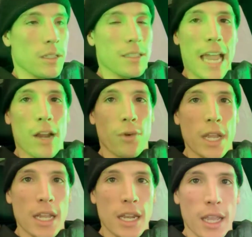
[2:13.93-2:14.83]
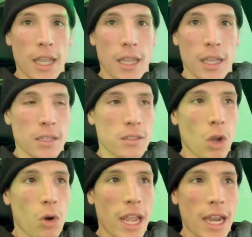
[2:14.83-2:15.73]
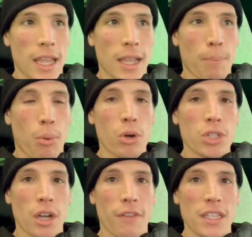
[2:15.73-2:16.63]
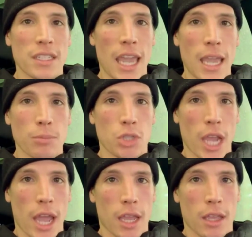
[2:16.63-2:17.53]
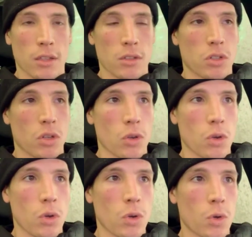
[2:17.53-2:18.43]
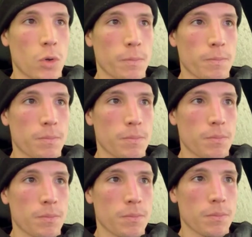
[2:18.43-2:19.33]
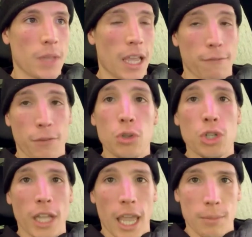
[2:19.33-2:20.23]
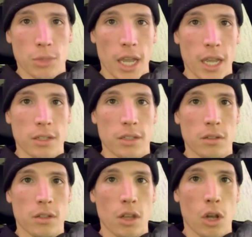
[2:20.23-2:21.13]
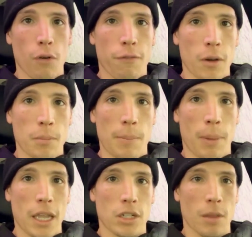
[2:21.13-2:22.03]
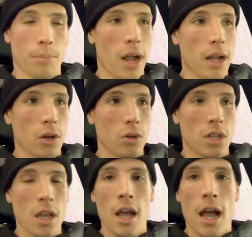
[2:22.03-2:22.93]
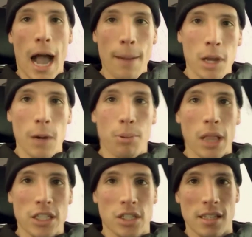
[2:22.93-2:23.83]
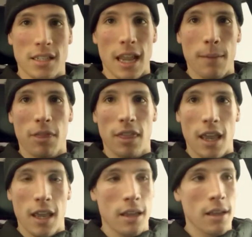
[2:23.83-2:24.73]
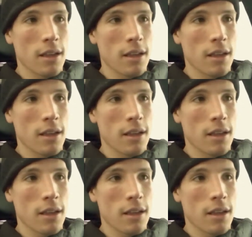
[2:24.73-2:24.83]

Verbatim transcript: Zach Reed is donating portion of his game check to, and future game checks, to the GoFundMe page of the Broncos. I'm gonna pledge the same thing.